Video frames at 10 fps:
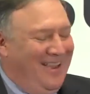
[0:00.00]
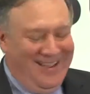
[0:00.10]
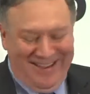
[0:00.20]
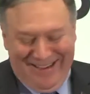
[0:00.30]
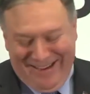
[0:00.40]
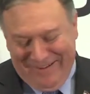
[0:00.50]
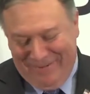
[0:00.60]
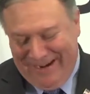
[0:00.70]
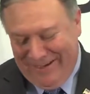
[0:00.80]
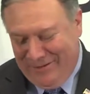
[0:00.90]
And
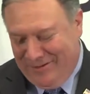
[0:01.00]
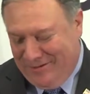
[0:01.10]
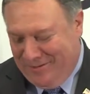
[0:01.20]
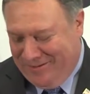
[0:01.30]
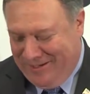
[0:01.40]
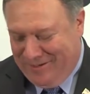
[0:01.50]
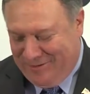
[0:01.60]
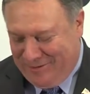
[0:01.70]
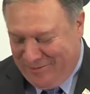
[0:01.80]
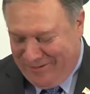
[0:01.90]
my school
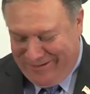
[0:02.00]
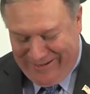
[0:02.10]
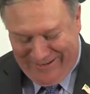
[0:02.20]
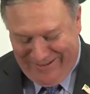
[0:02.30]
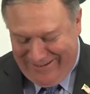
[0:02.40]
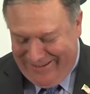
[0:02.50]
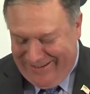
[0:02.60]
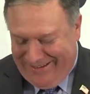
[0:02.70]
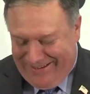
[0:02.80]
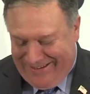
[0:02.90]
teachers were going to
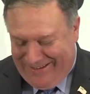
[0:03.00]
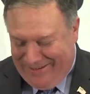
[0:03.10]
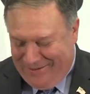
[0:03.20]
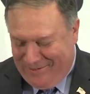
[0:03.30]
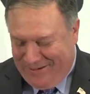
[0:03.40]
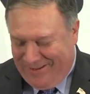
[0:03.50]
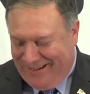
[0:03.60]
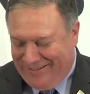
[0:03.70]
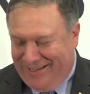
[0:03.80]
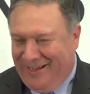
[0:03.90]

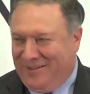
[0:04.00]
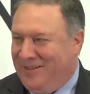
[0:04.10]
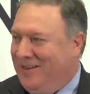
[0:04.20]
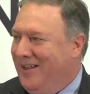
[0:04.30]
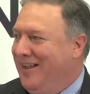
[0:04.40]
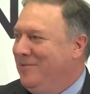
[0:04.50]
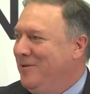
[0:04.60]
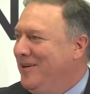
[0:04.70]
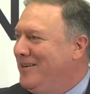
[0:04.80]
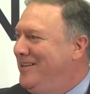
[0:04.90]
realize how little I had
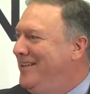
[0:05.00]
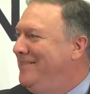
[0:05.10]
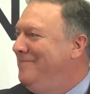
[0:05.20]
worked.